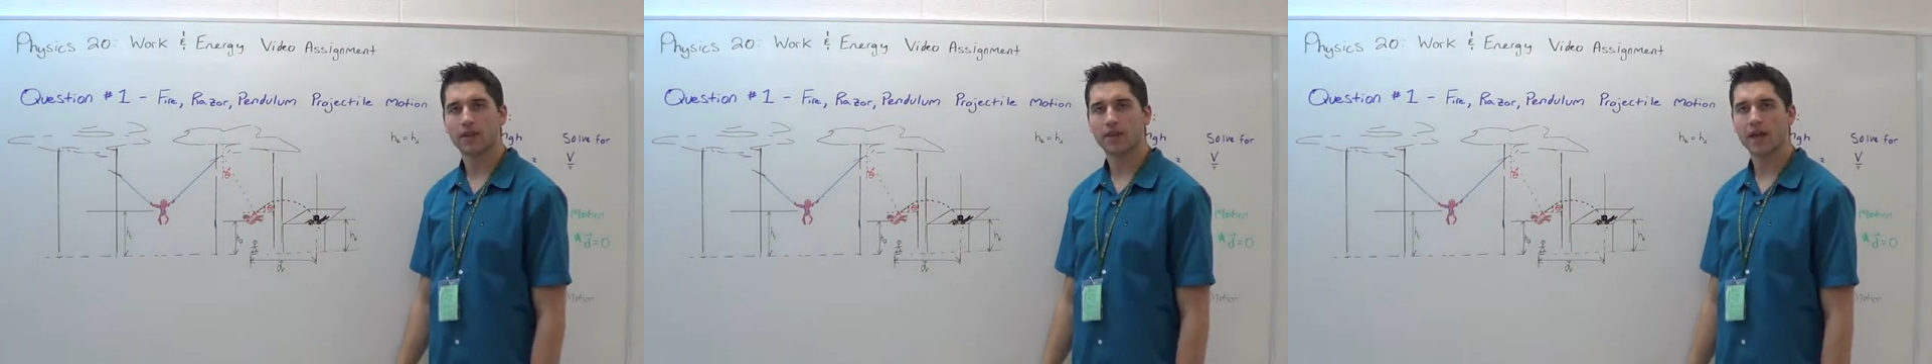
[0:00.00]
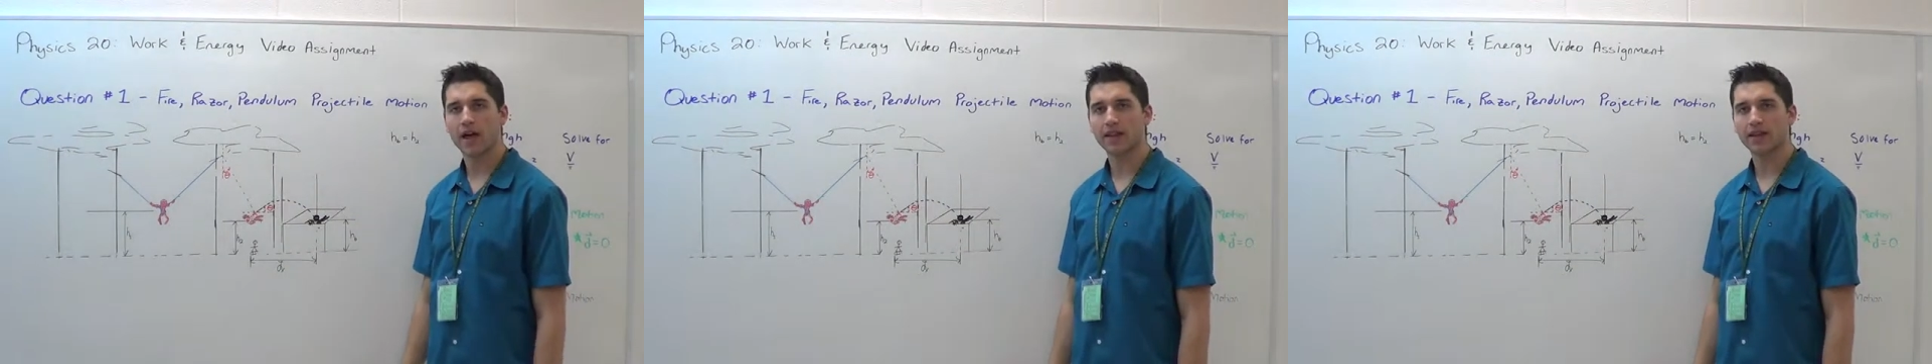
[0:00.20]

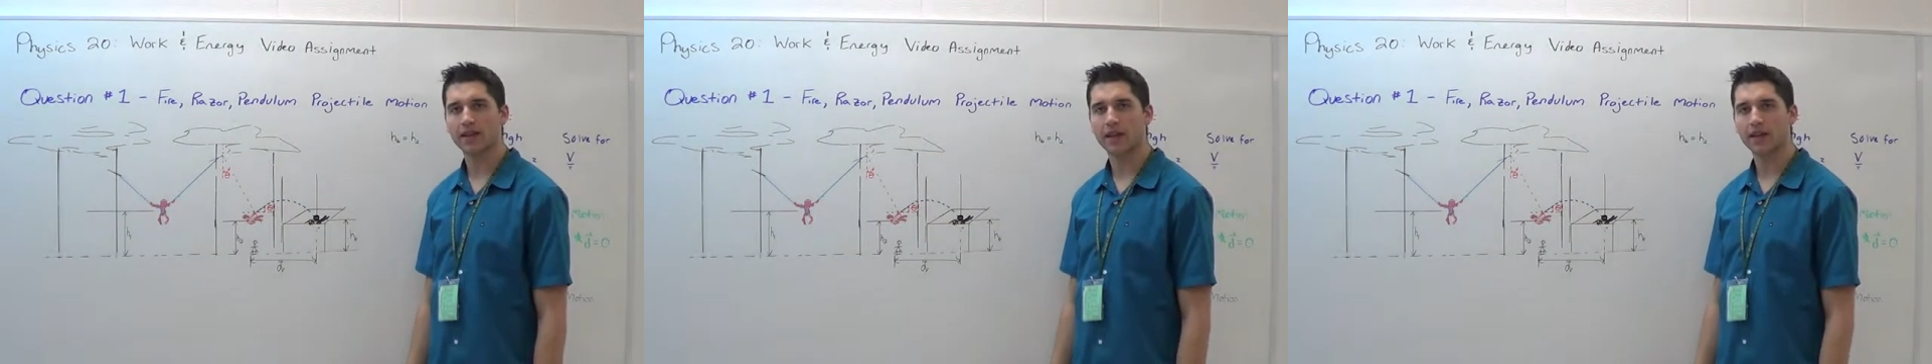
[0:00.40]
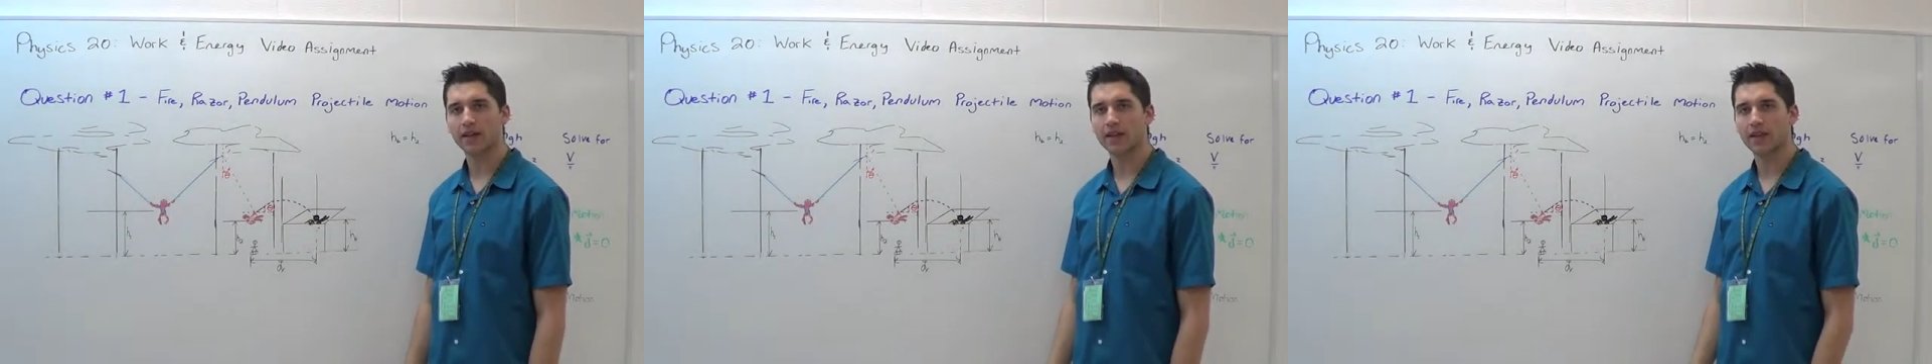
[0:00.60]
that
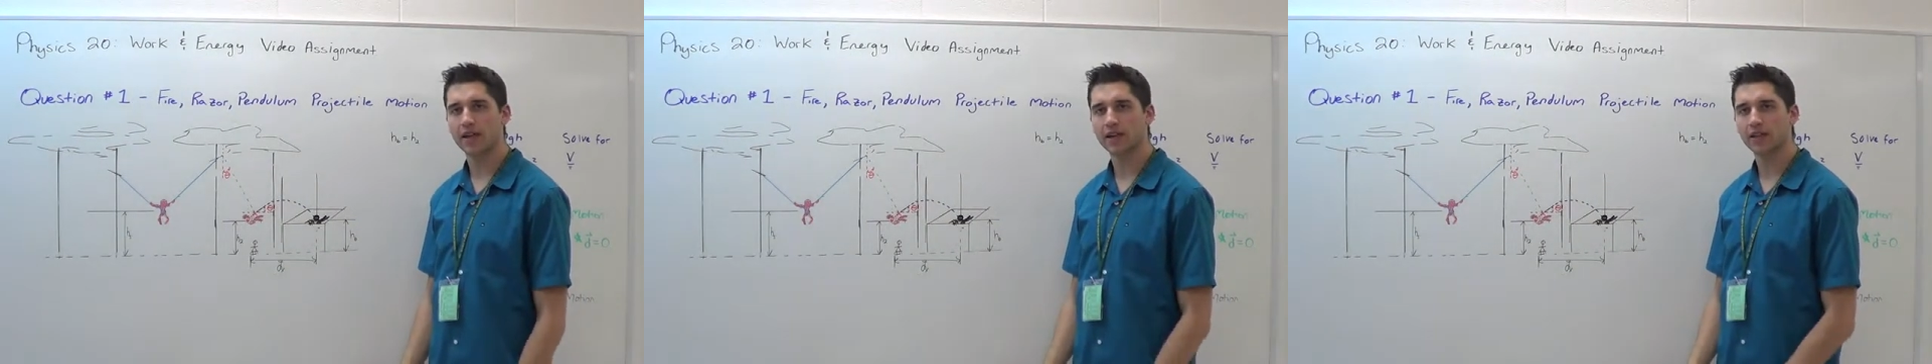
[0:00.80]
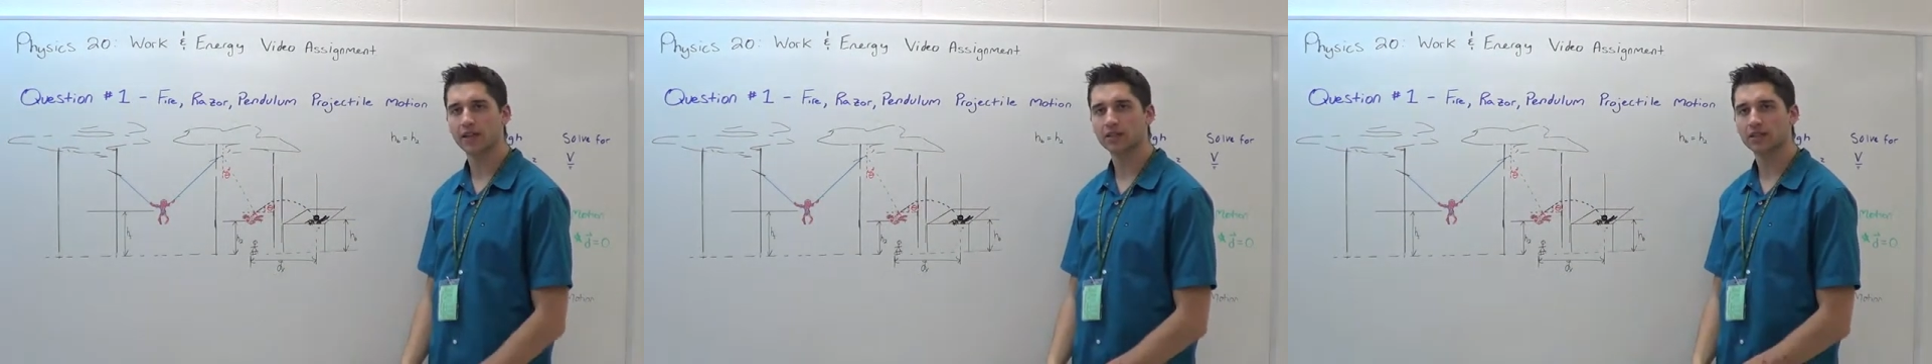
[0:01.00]
the angle
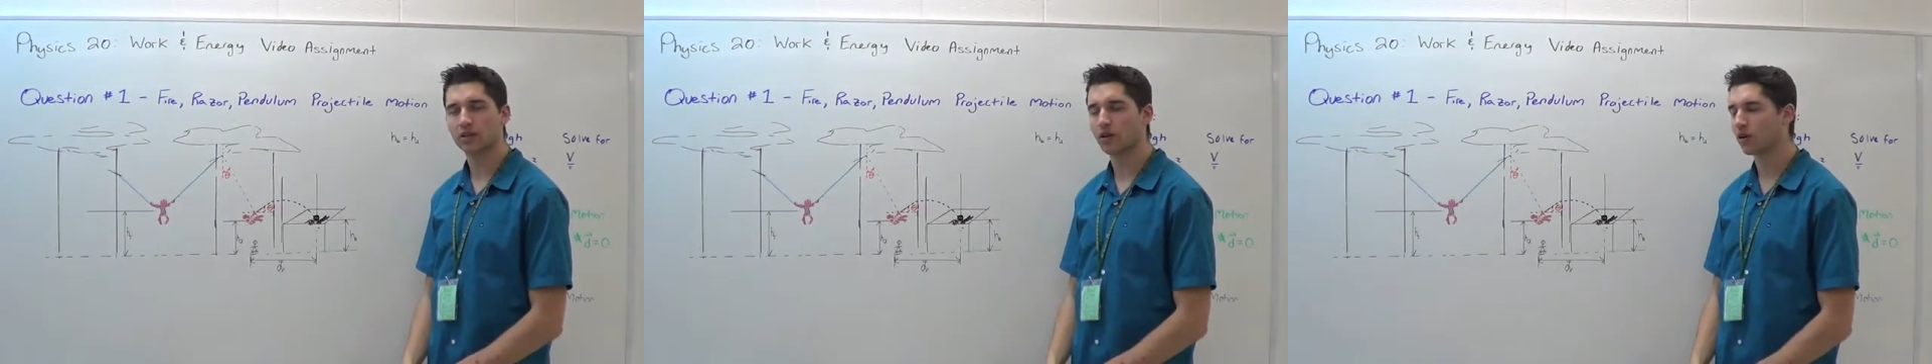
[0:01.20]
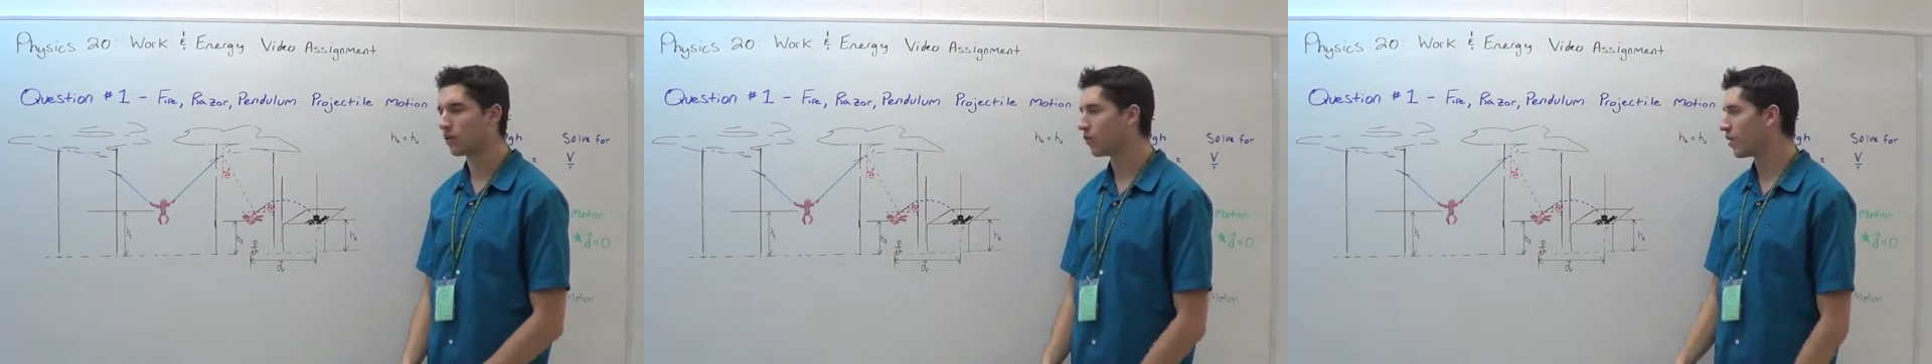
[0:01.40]
that he lets
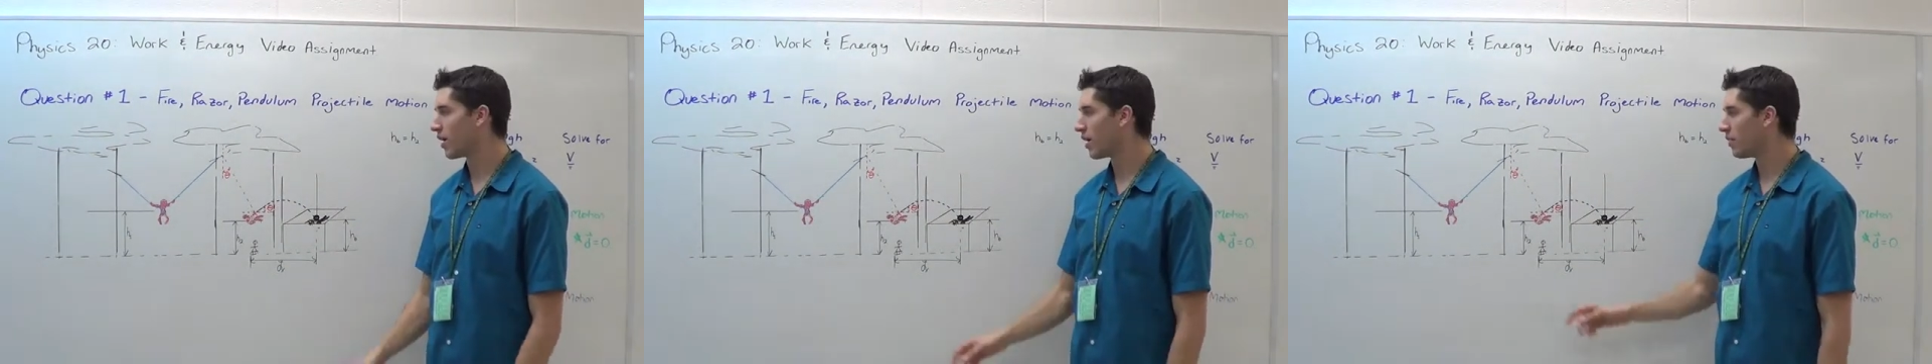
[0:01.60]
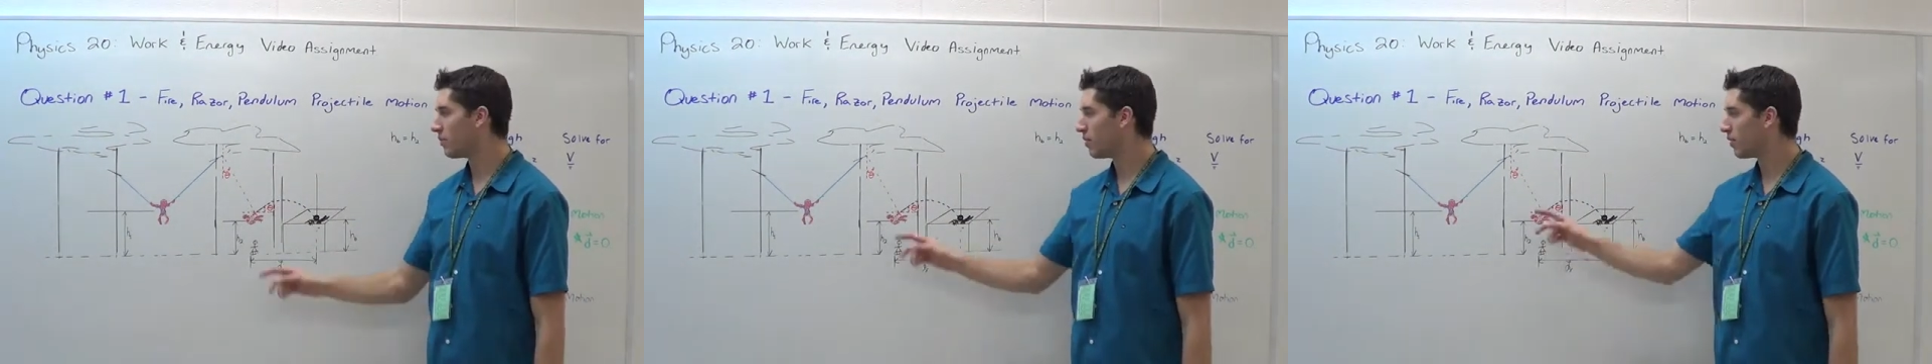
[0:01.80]
go of the
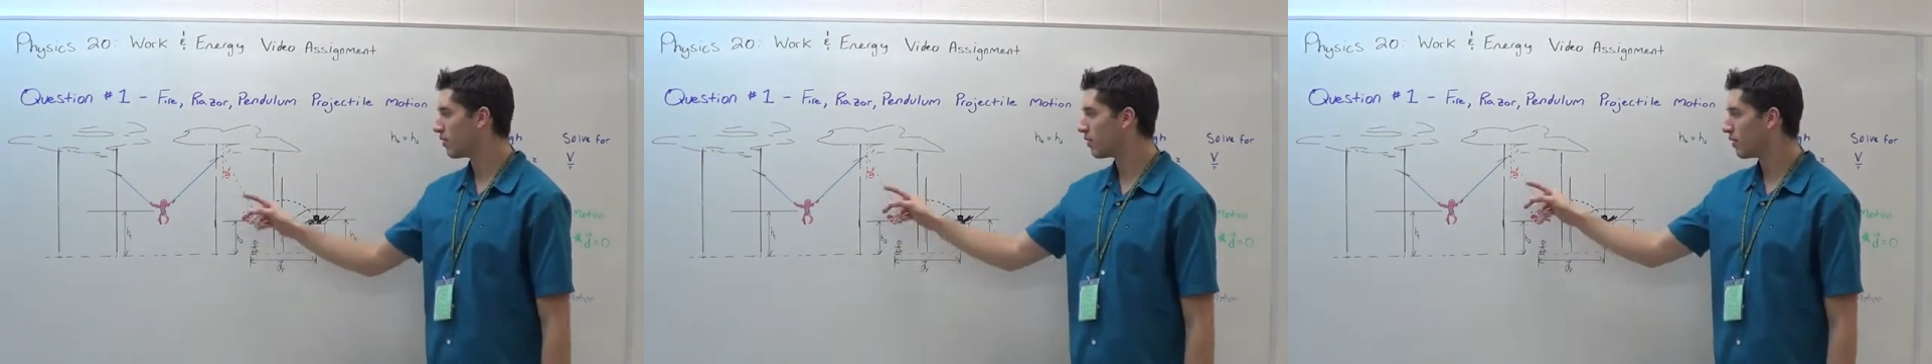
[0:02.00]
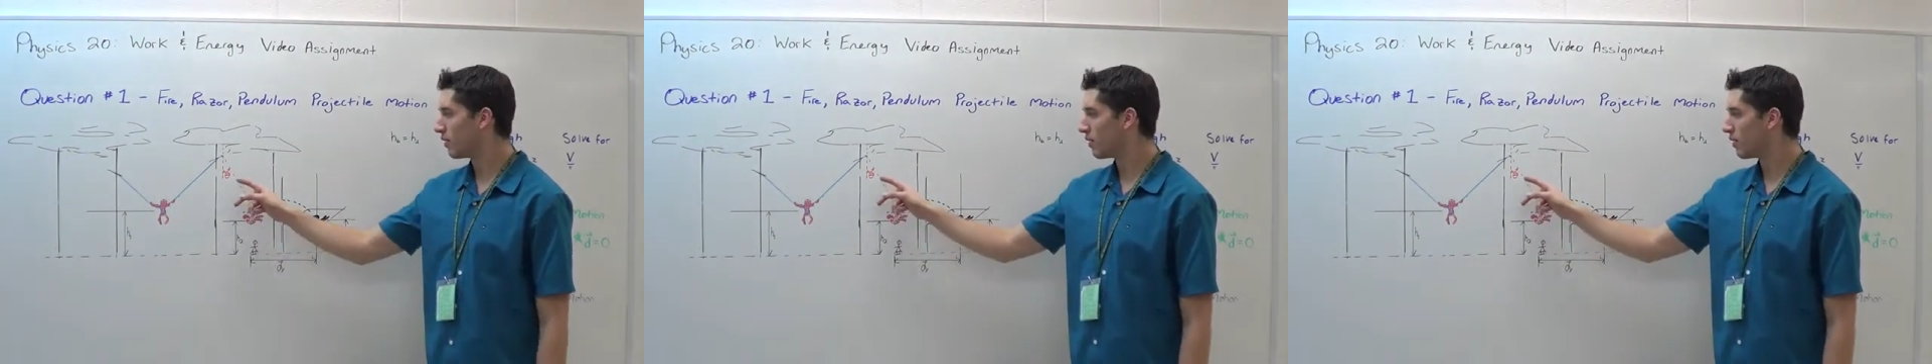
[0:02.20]
web